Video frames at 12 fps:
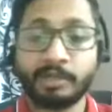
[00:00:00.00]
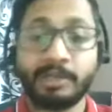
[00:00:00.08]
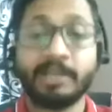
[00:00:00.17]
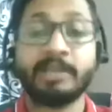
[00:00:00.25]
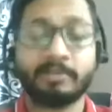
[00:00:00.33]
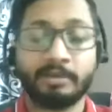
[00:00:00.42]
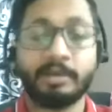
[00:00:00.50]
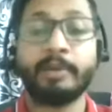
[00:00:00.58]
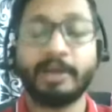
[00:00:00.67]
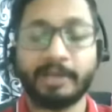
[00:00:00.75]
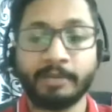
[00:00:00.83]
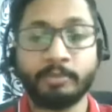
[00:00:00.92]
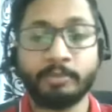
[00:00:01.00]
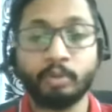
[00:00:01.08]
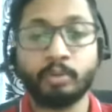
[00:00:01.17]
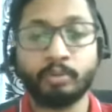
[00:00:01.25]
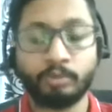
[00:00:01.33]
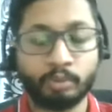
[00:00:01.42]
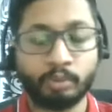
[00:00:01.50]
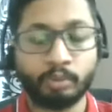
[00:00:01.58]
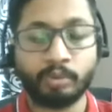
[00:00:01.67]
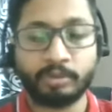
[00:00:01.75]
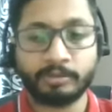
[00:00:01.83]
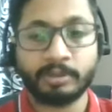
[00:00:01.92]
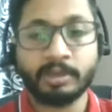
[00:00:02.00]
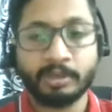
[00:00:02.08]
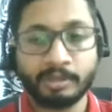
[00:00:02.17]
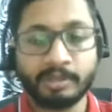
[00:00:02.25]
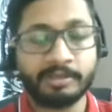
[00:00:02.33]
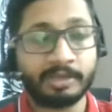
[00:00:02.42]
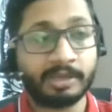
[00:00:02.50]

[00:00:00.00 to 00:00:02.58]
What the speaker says: takes double time. You know this thing.